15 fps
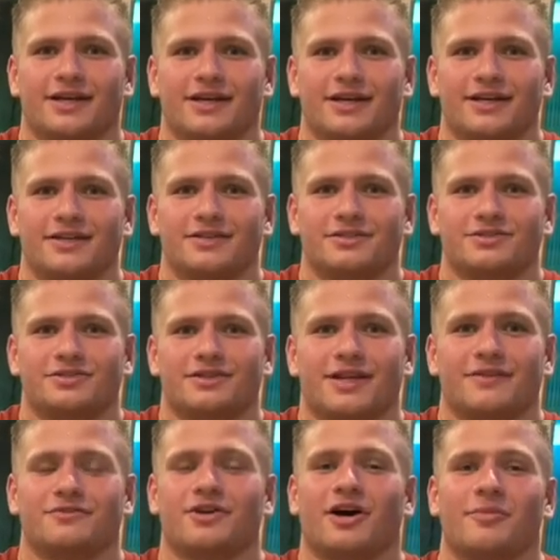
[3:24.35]
is they've
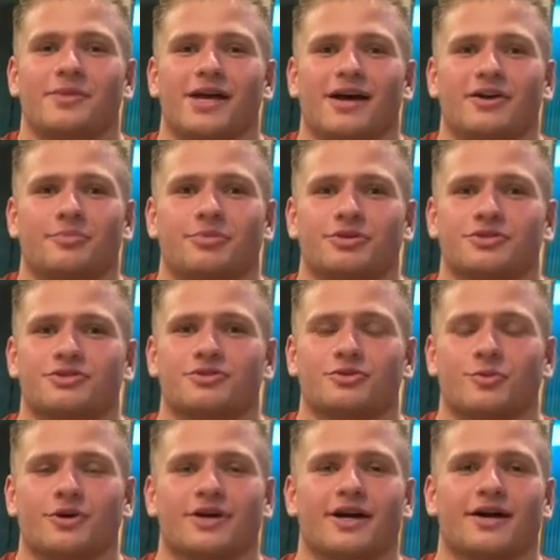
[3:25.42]
taught me how to push through
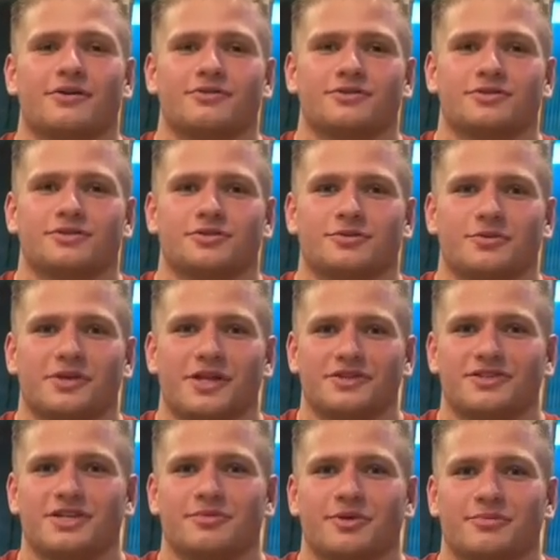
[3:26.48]
workouts when they
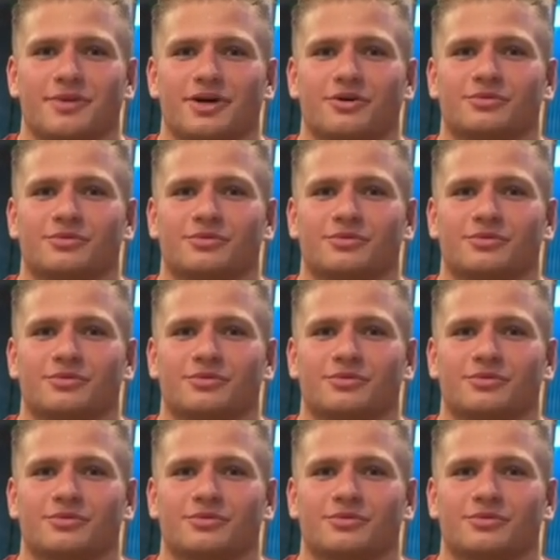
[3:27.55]
seem unbearable.